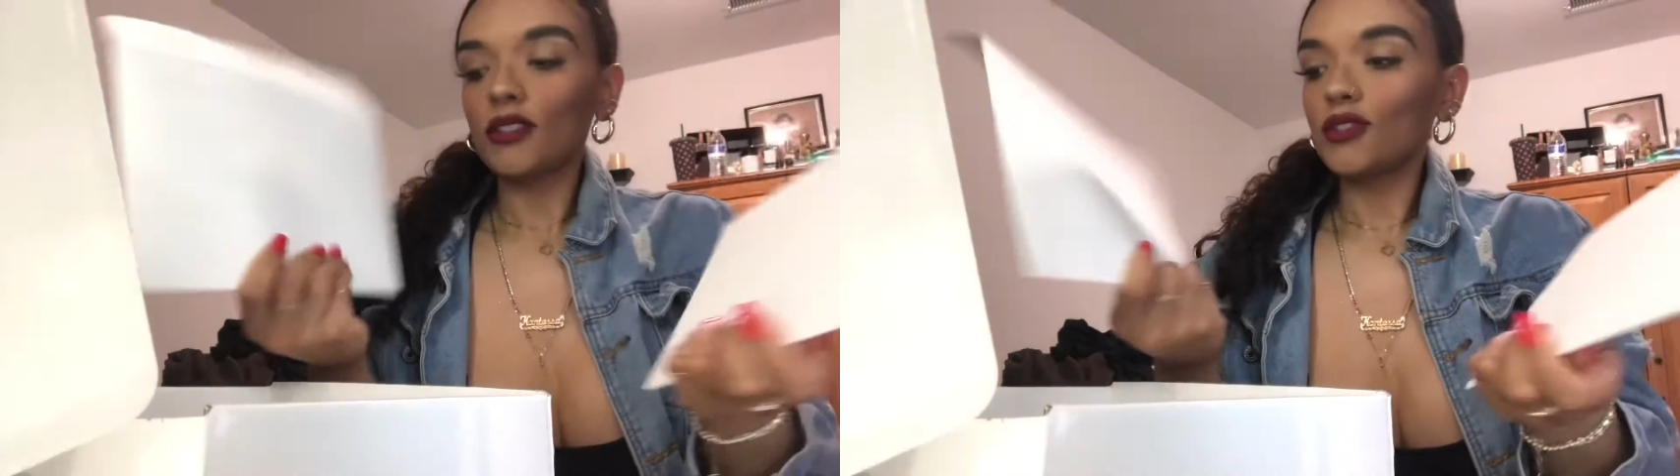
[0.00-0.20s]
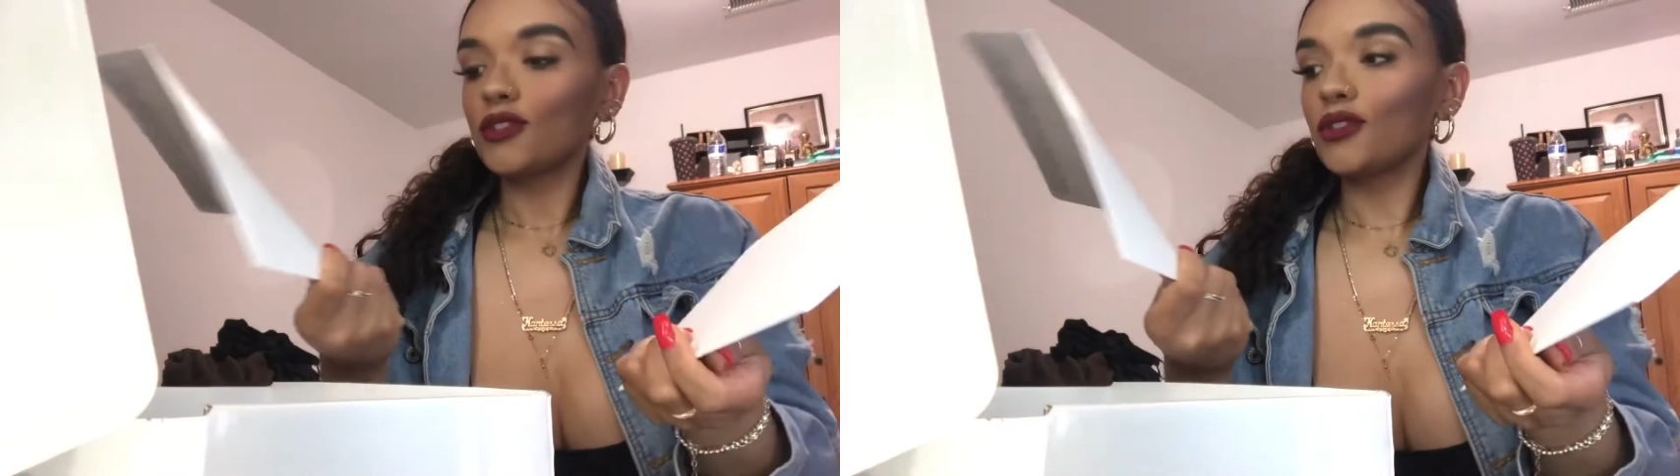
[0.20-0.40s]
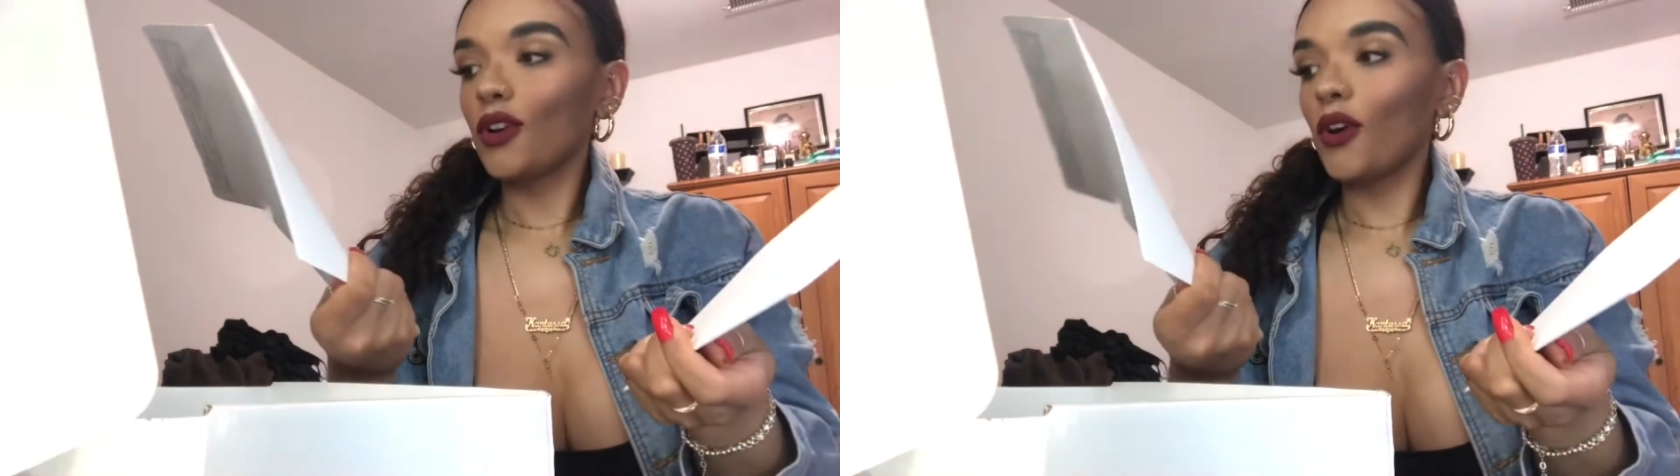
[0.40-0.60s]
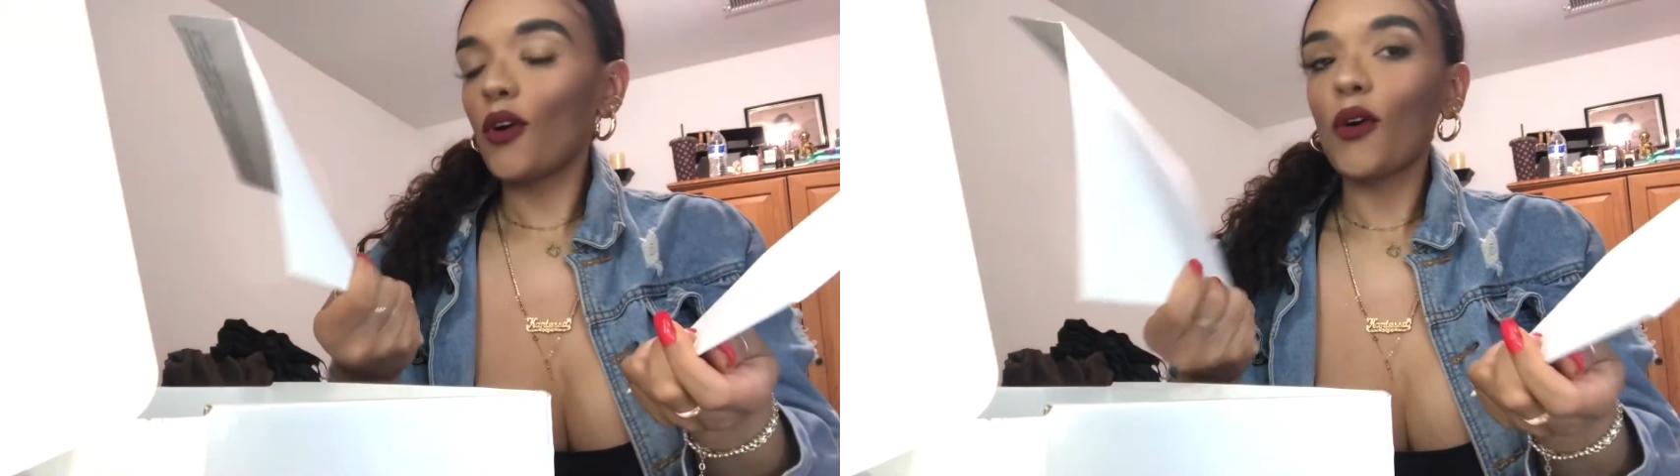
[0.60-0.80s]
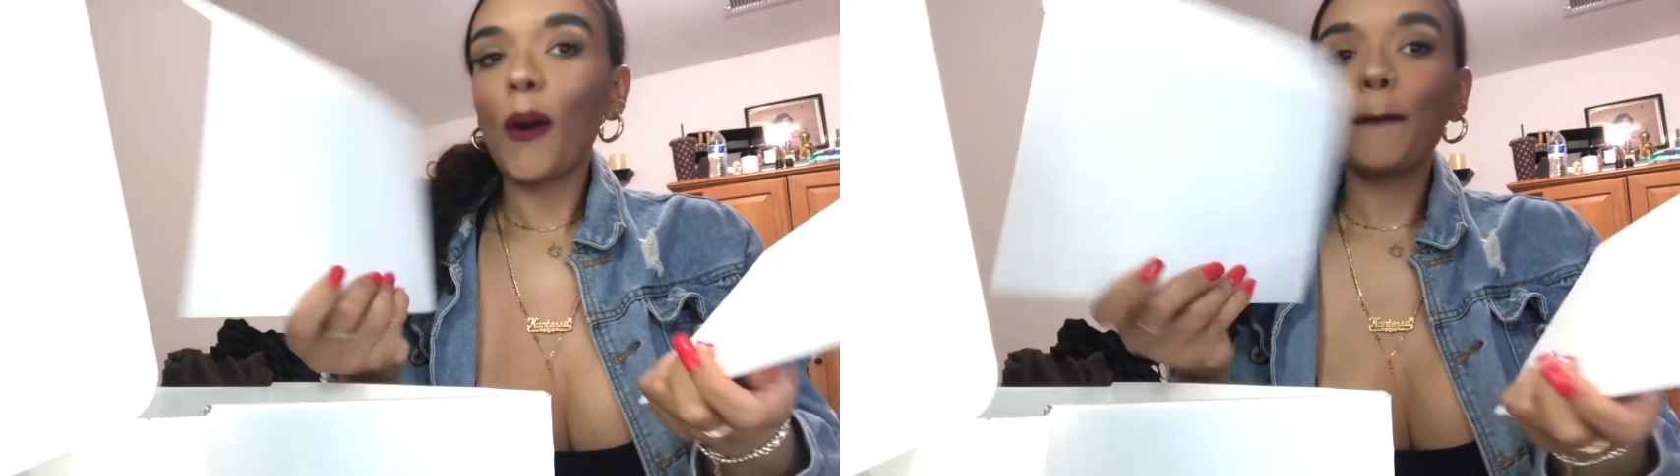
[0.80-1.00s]

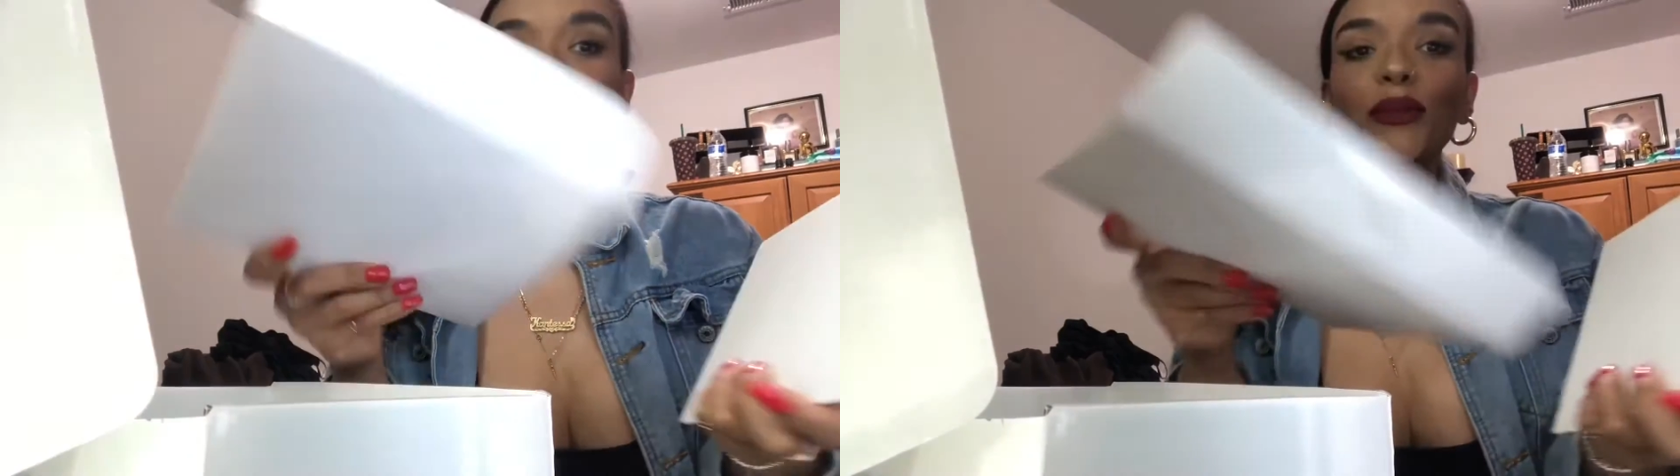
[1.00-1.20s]
so